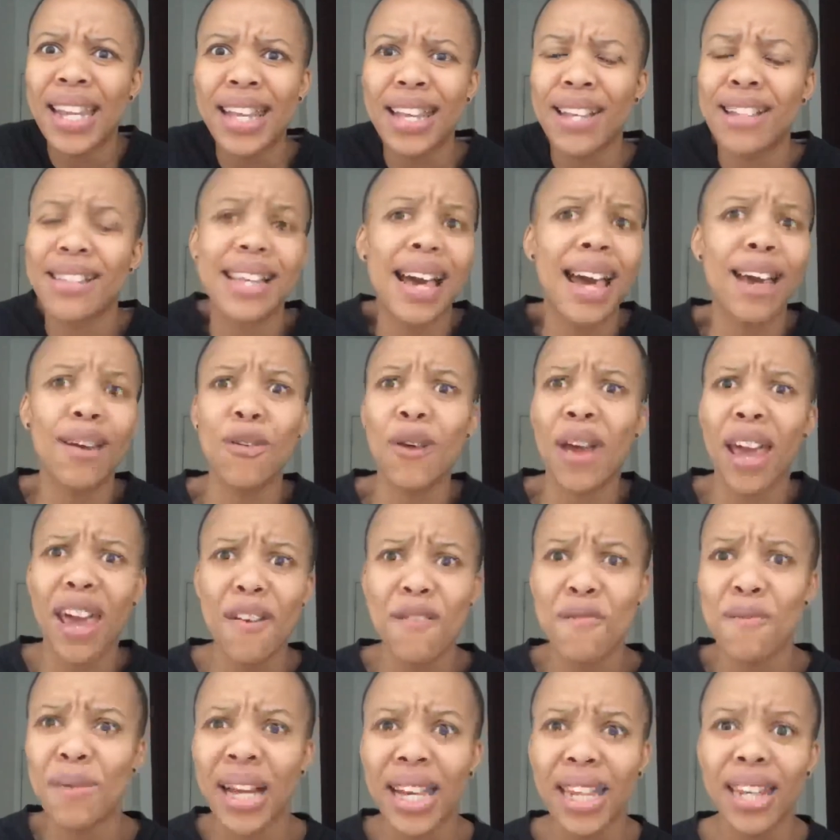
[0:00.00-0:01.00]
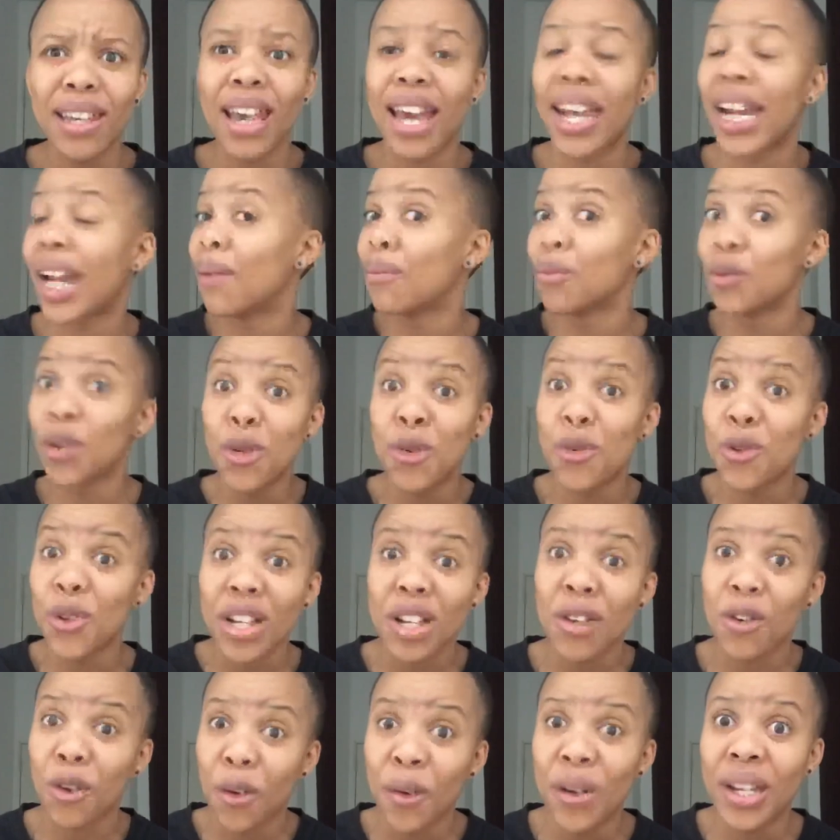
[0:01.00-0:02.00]
Because I don't have money and I'm not
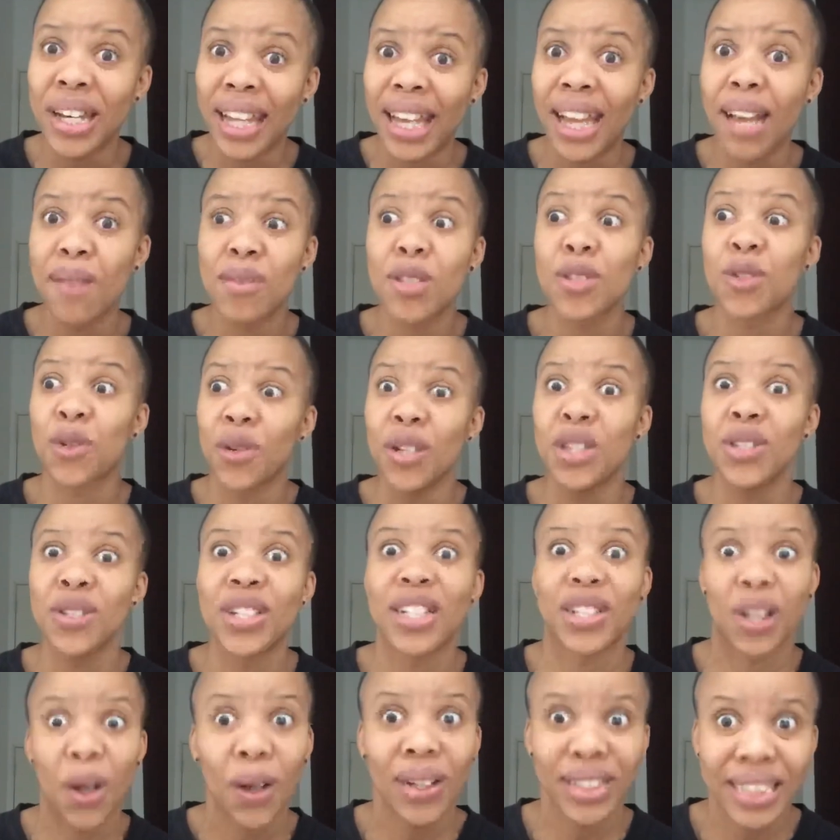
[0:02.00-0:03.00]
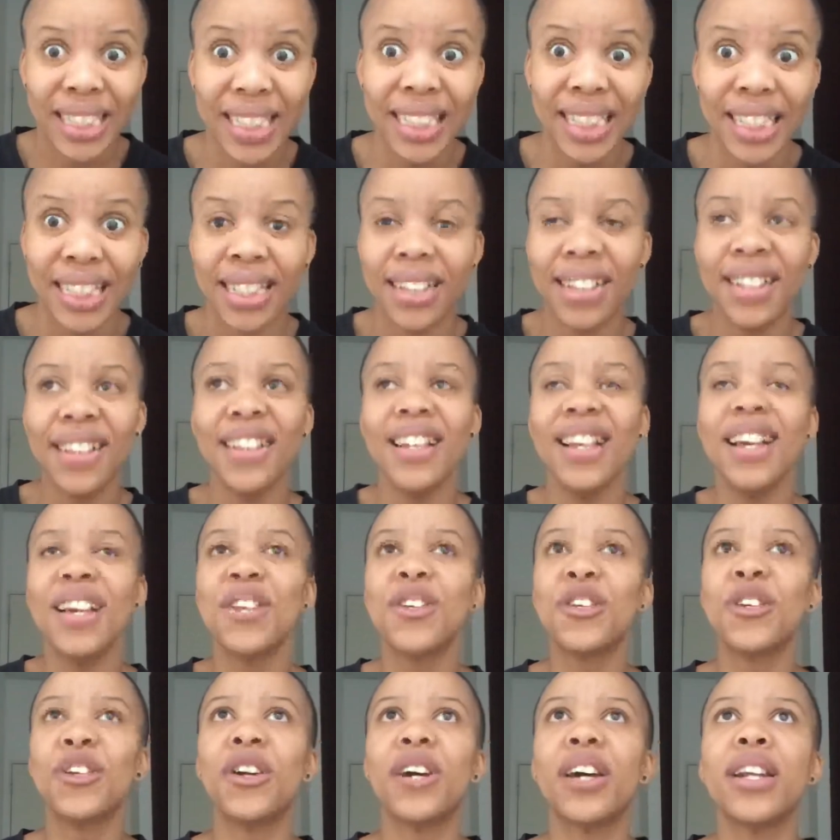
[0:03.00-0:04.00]
really going there. I'm just going to the doctor,
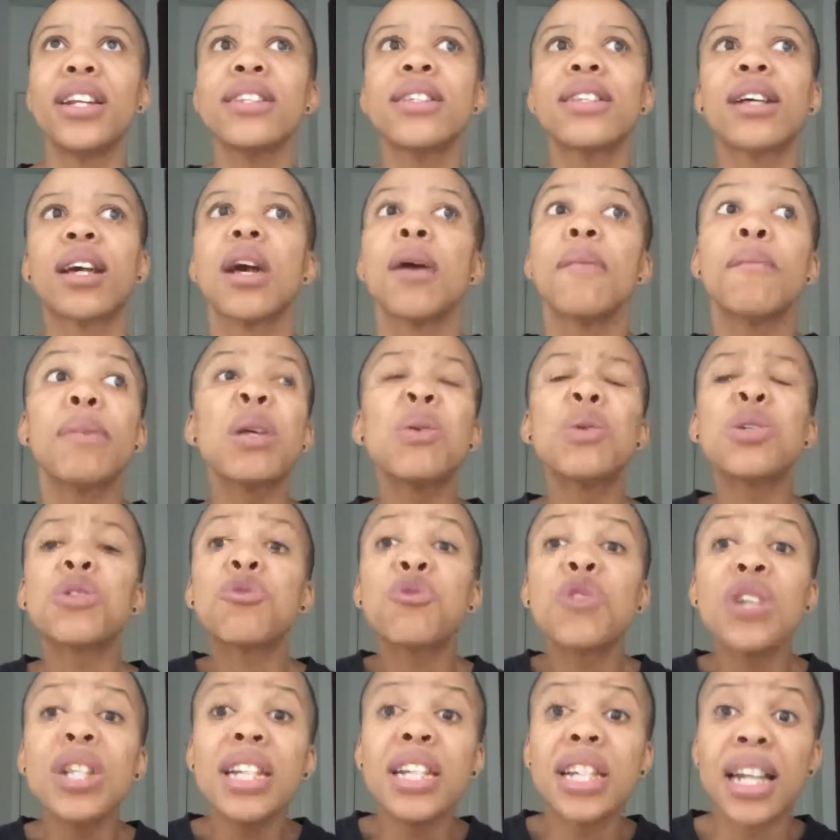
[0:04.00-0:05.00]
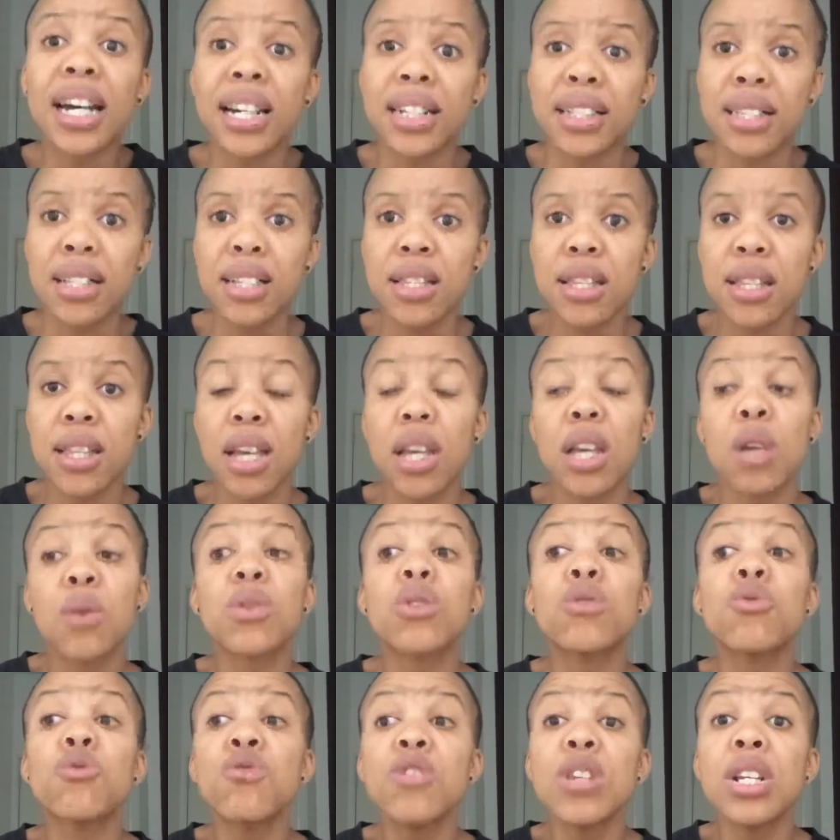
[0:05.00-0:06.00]
you know. And he's like, but he was really nice. That's the thing. He
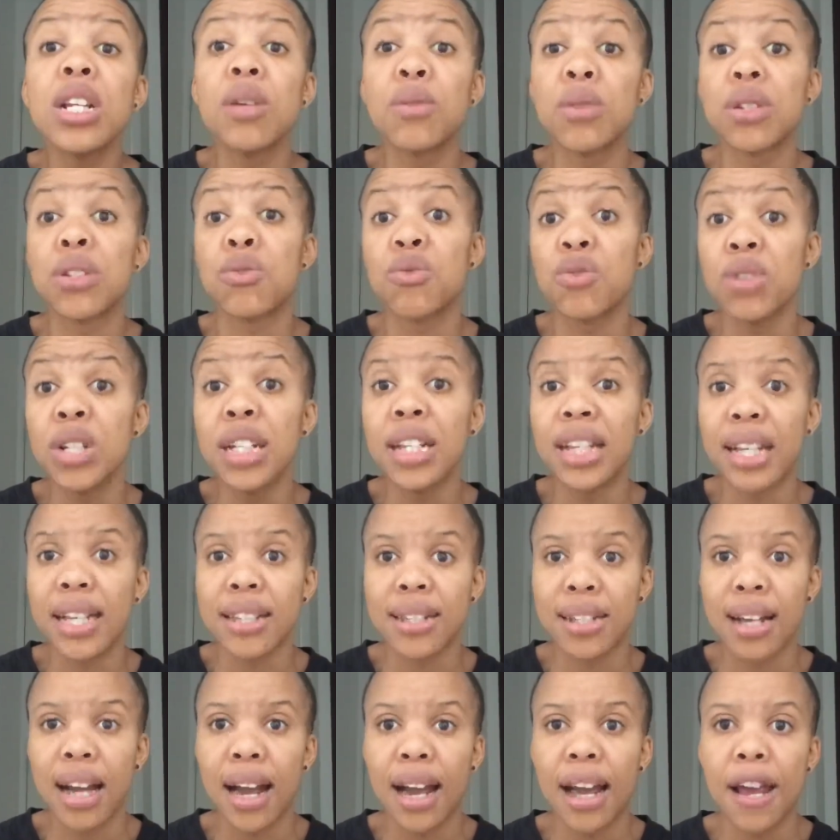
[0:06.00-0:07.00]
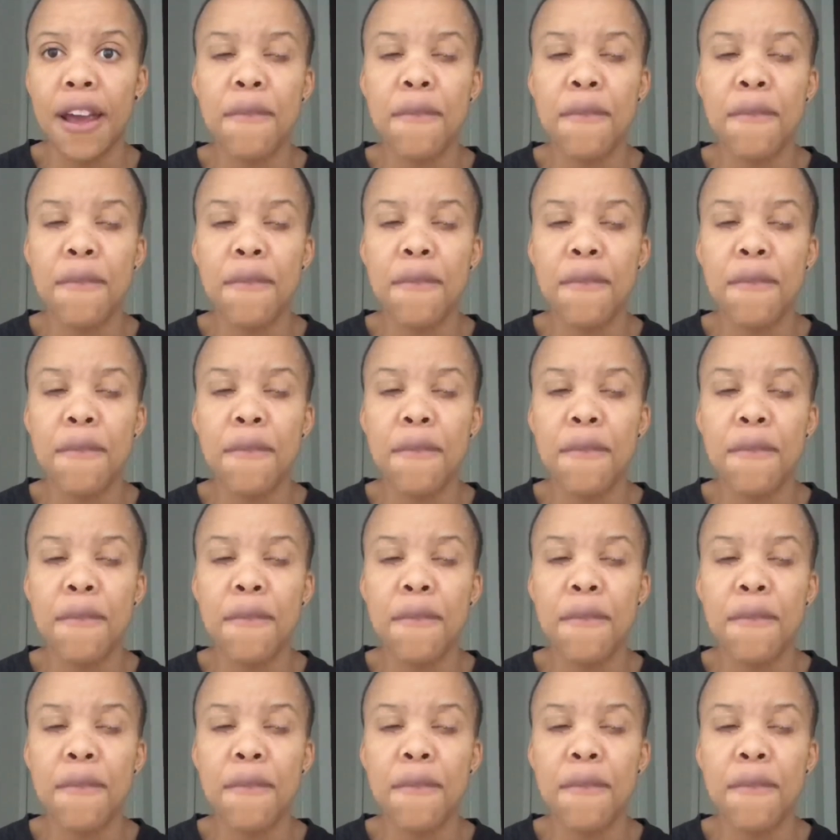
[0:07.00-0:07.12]
was a really nice guy.